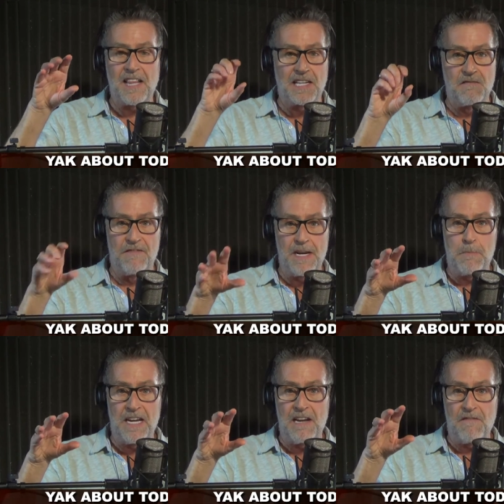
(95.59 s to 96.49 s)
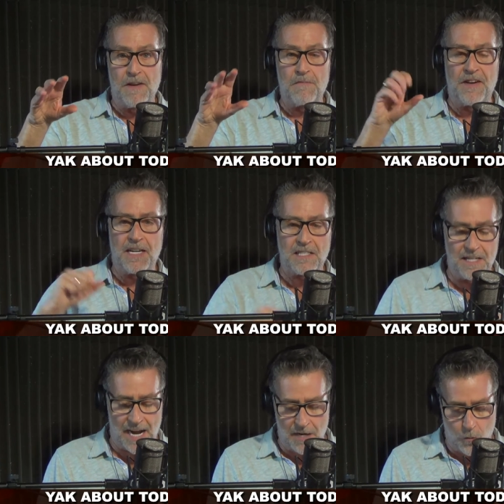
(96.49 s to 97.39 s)
That's
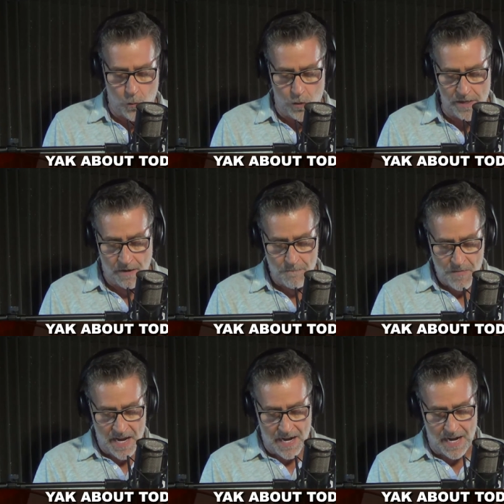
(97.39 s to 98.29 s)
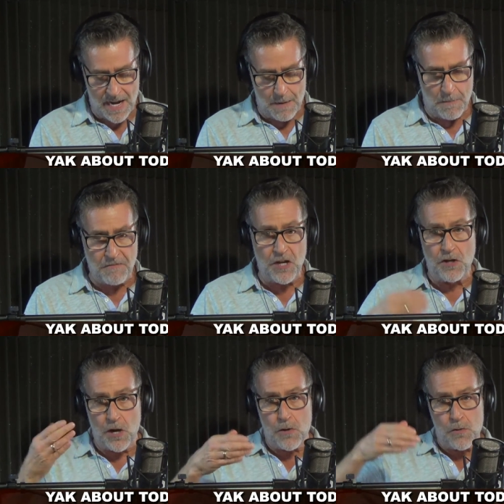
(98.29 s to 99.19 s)
vbfilmfest.org. If you
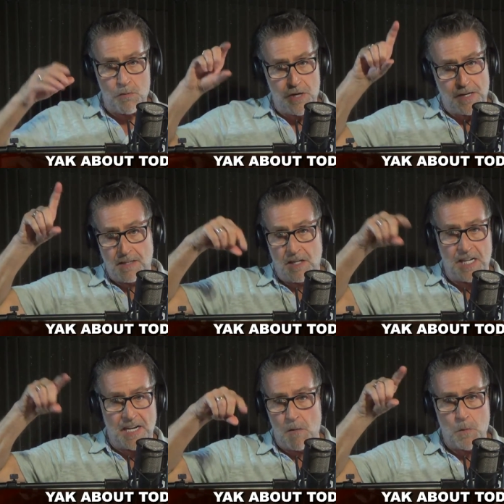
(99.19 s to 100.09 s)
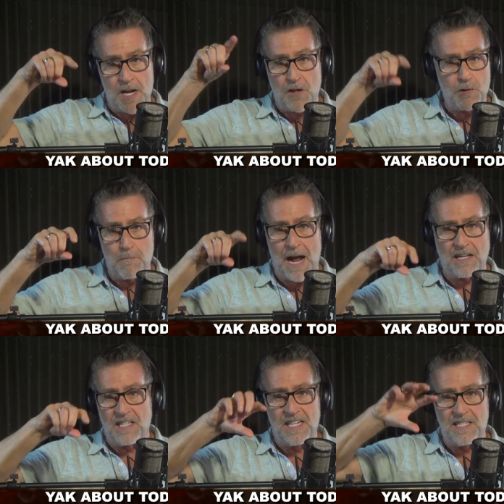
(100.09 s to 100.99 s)
go, you can click on one of those
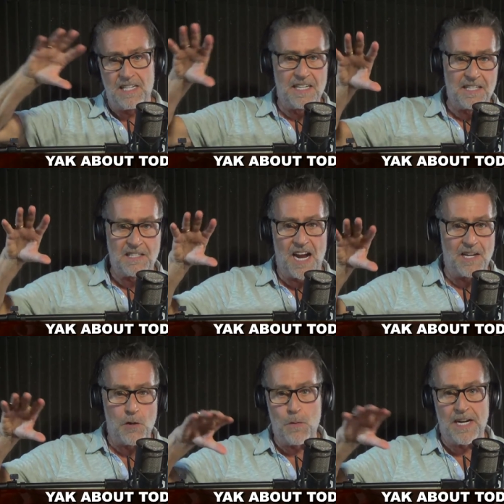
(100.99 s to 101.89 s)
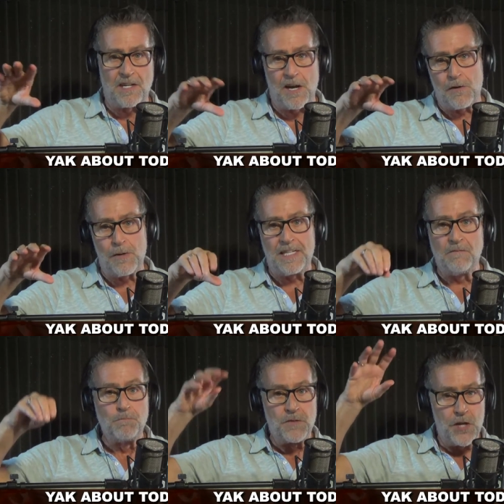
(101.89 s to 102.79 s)
boxes and it'll tell you where to go. And
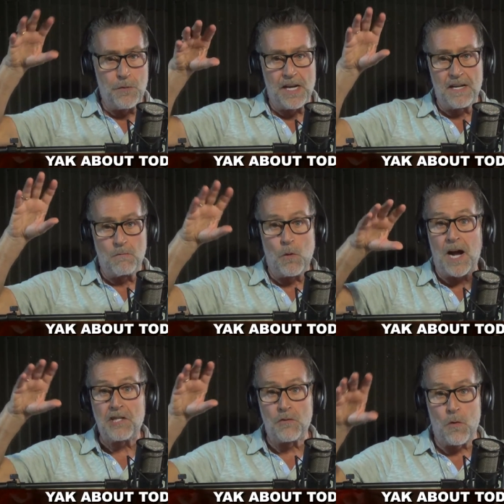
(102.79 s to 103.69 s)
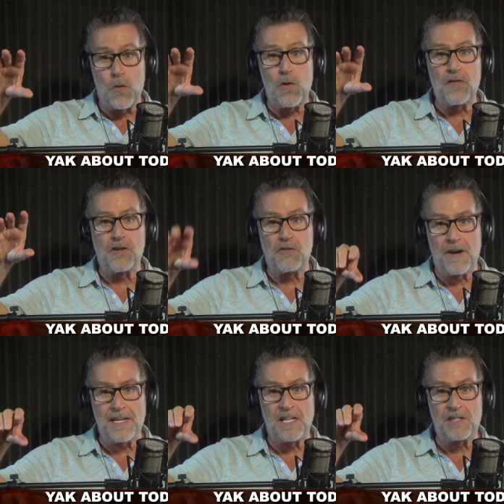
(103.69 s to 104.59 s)
you can watch all the
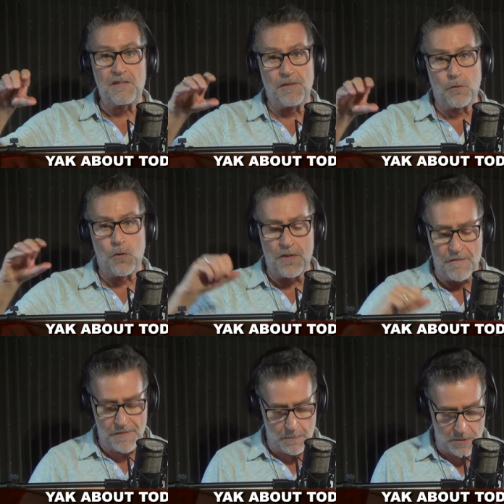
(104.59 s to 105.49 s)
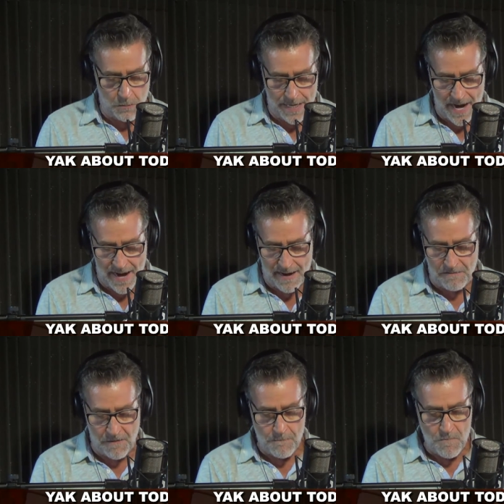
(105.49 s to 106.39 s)
trailers for all the films we have.